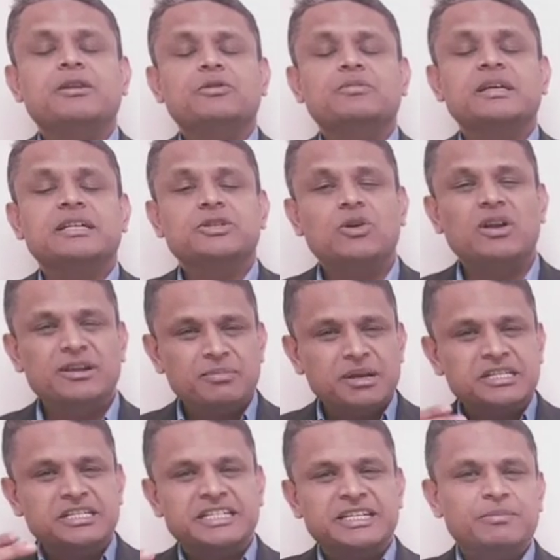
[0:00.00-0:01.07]
That's called
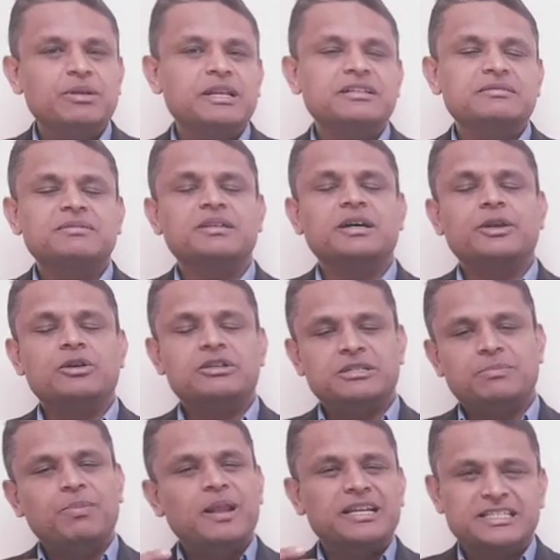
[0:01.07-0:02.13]
image enabling your
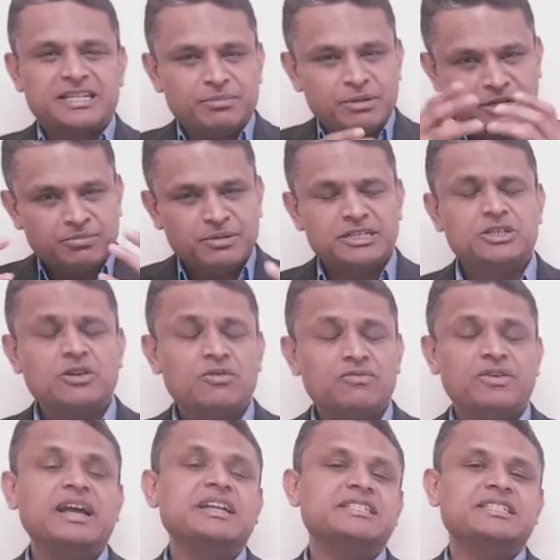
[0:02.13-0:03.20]
supply chain. It might sound
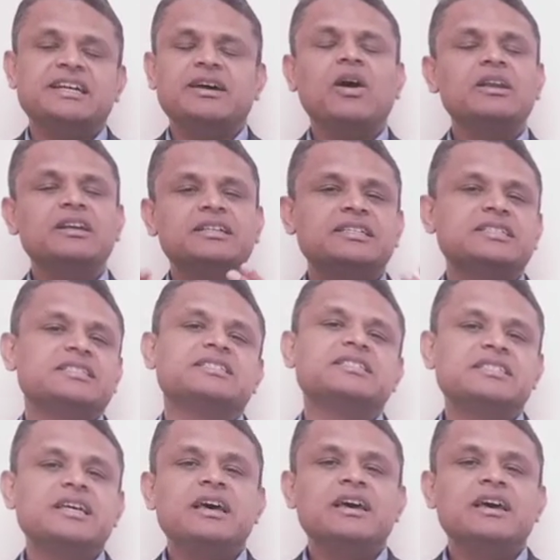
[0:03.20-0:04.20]
fancy. All it is